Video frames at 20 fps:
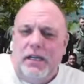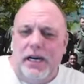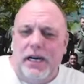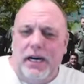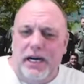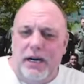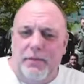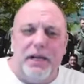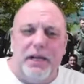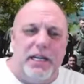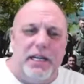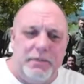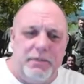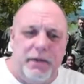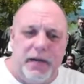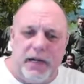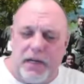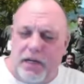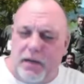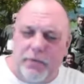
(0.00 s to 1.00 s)
But I
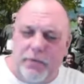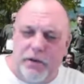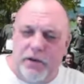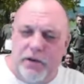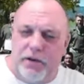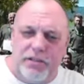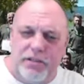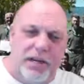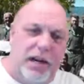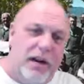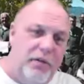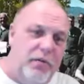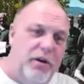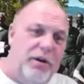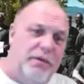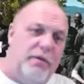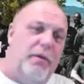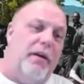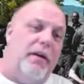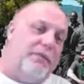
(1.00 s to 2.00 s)
spent a couple of years there.